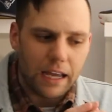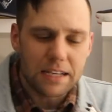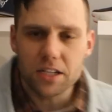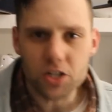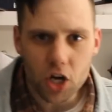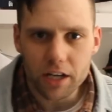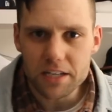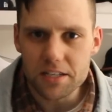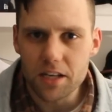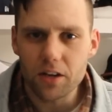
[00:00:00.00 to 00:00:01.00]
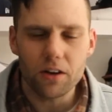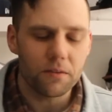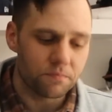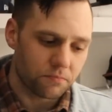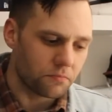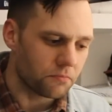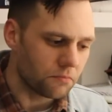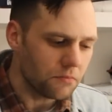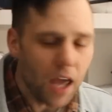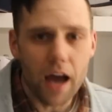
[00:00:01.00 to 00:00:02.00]
Is it a chunky sneaker?
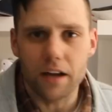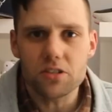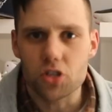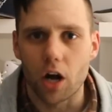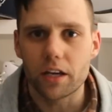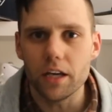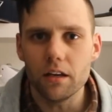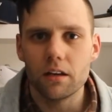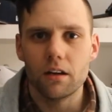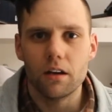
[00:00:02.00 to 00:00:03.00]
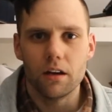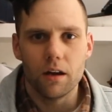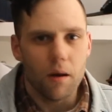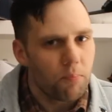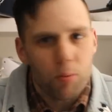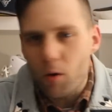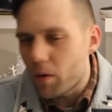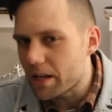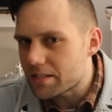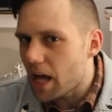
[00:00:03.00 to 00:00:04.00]
Yeah, it's chunky. But
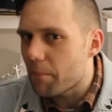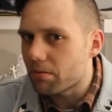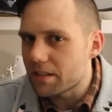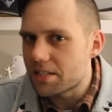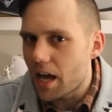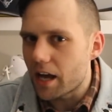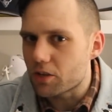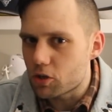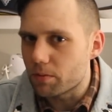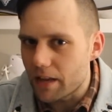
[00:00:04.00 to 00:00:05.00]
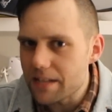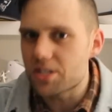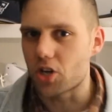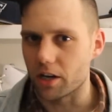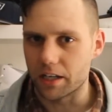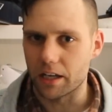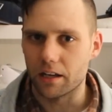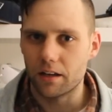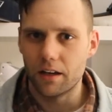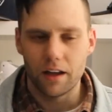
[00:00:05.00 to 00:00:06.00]
when it's not Balenciaga Triple S
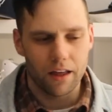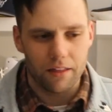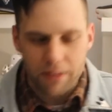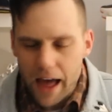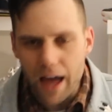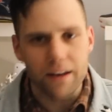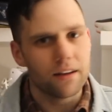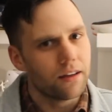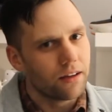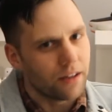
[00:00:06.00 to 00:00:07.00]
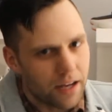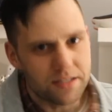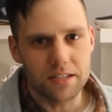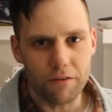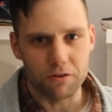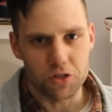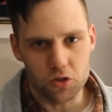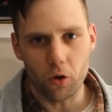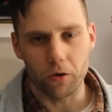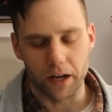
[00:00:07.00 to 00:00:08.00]
chunky, that is a different
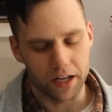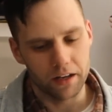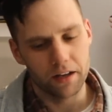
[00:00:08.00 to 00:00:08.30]
story.